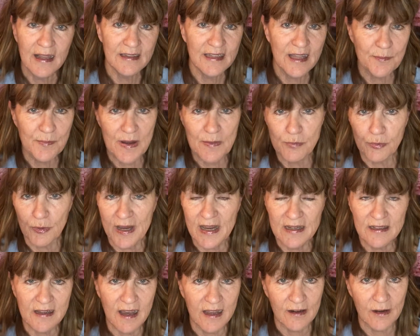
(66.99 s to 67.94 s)
let my
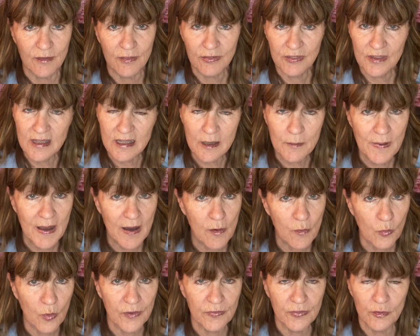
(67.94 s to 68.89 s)
brain kind of think
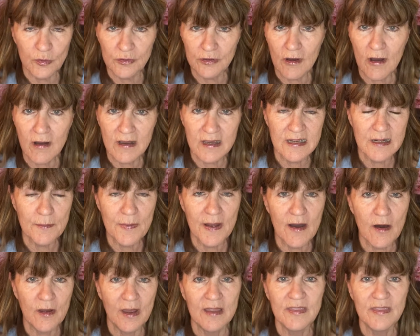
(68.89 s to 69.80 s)
about what they're talking about.